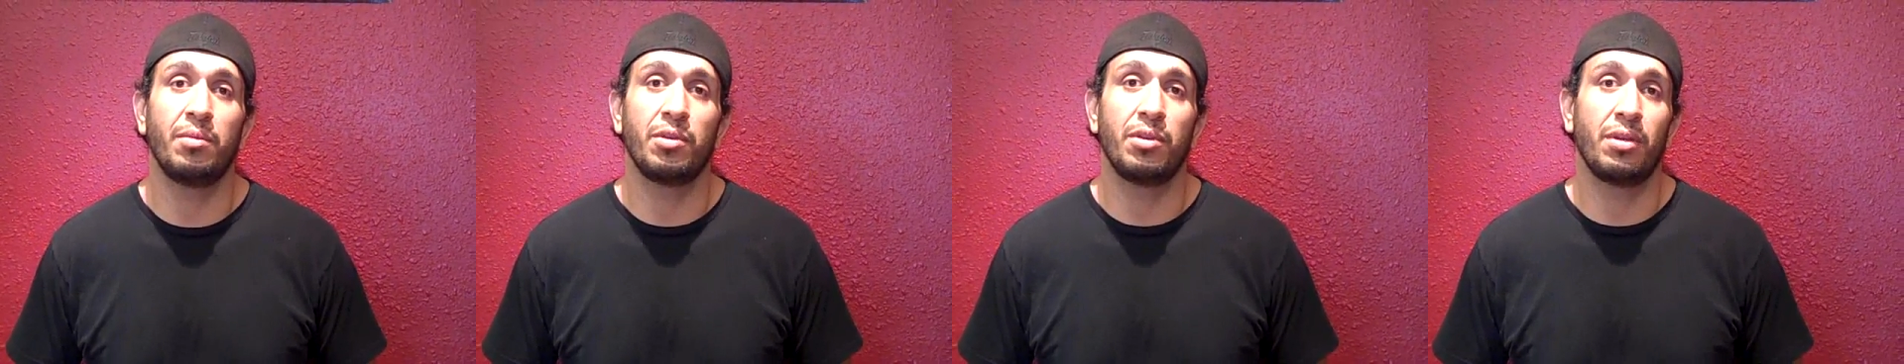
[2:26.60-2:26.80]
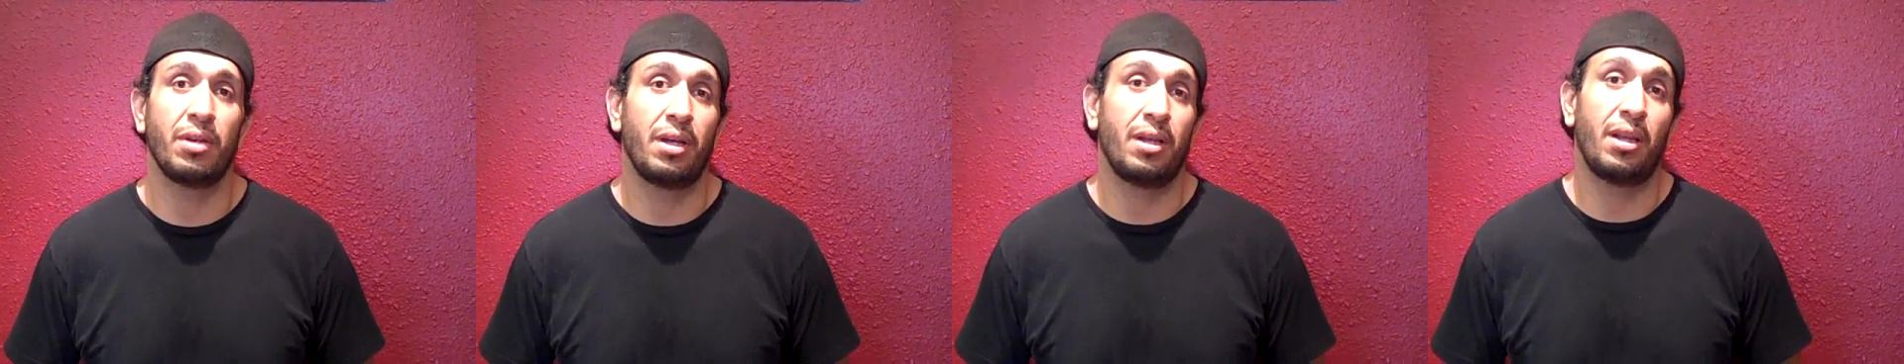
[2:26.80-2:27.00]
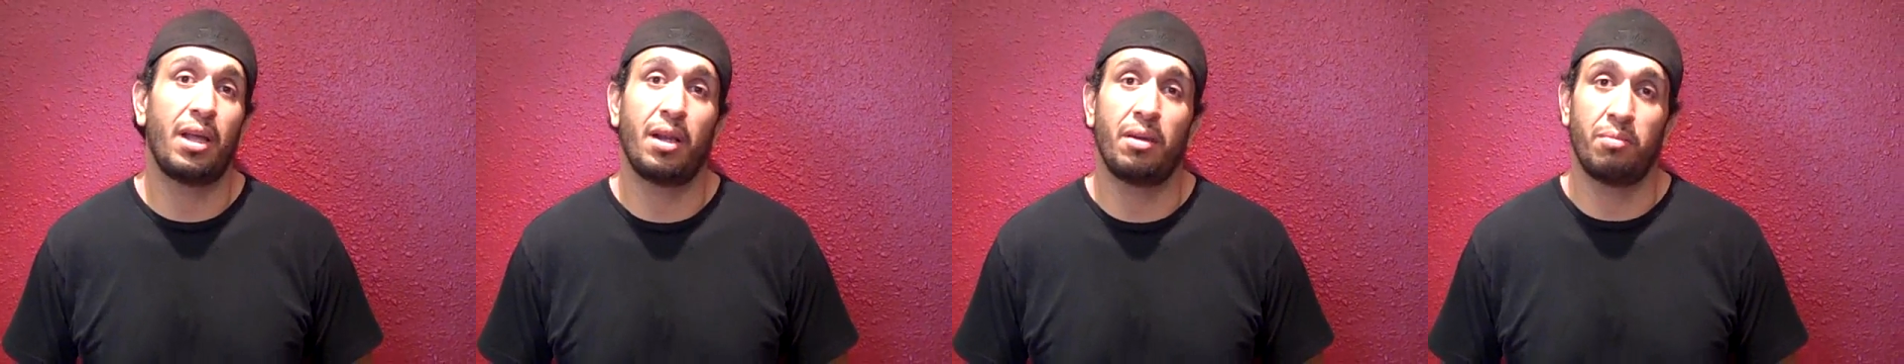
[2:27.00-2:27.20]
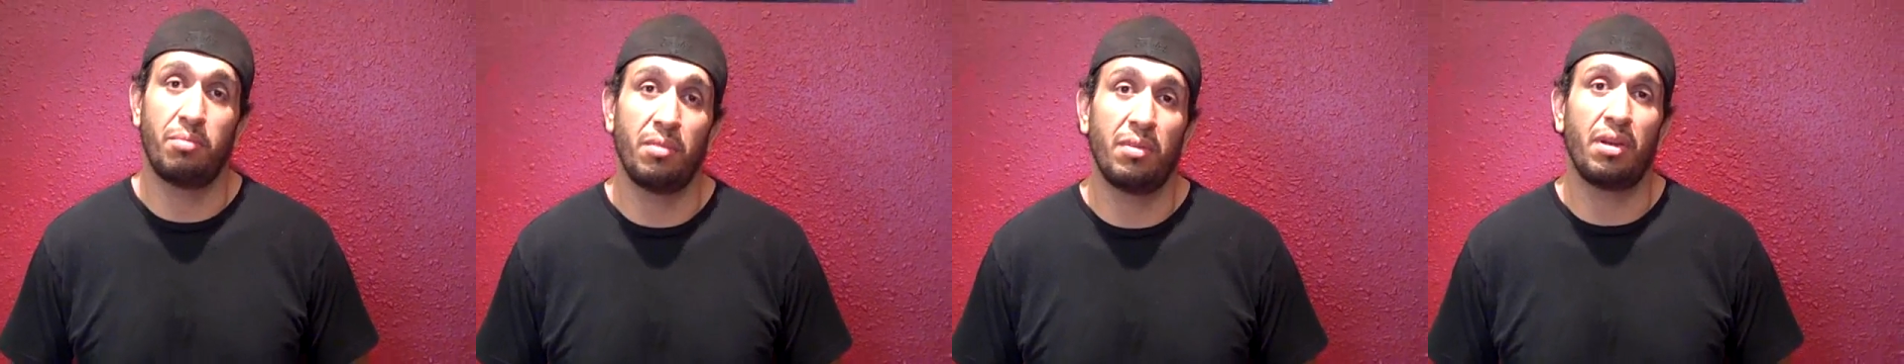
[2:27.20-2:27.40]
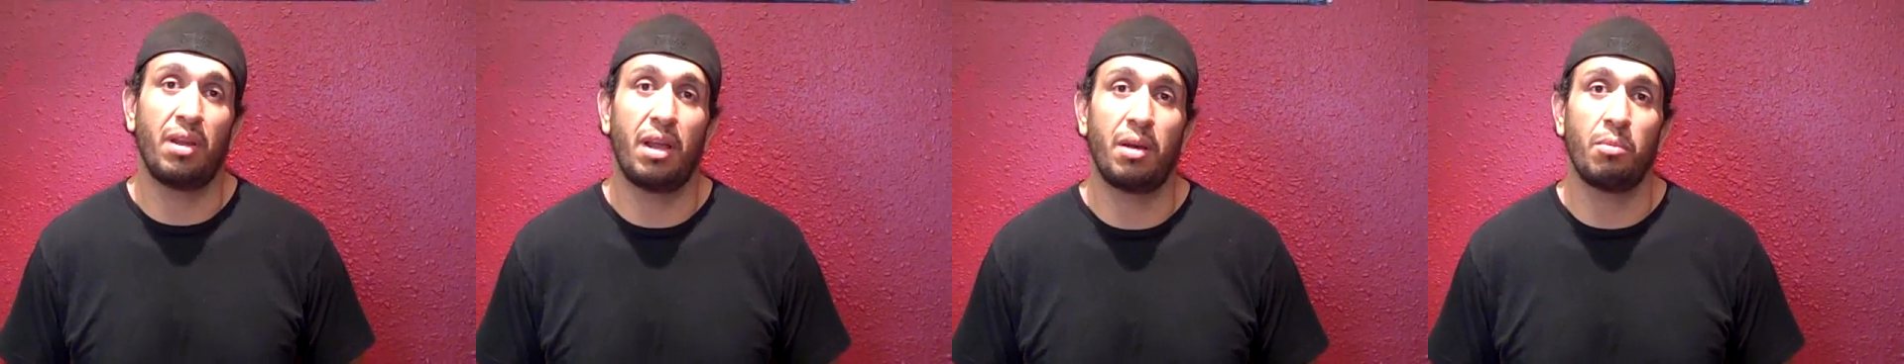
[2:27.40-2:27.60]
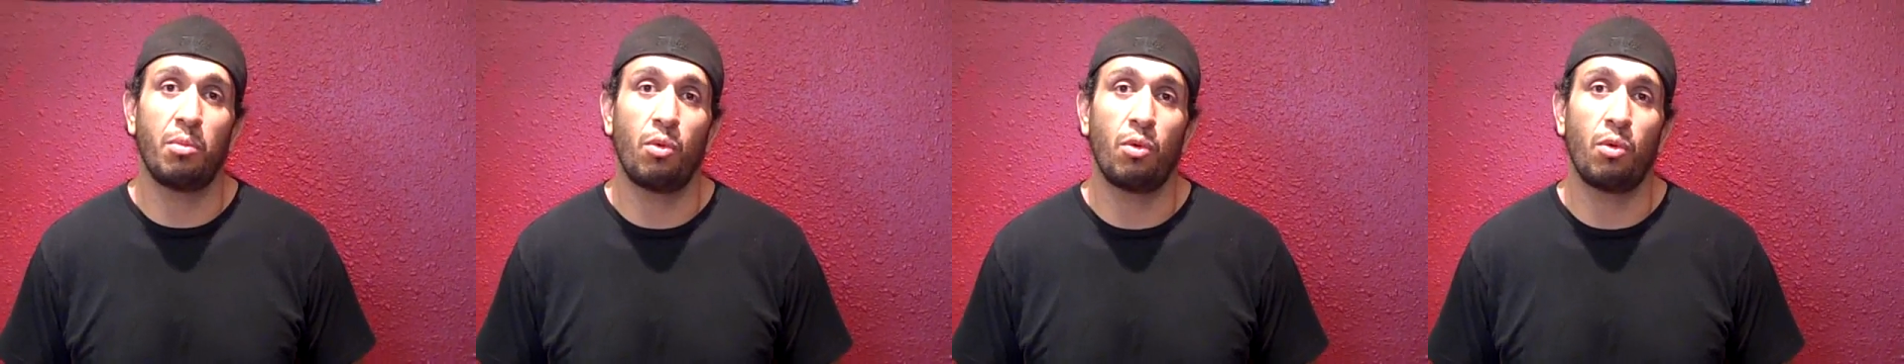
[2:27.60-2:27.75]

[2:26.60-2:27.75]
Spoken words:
You got a lot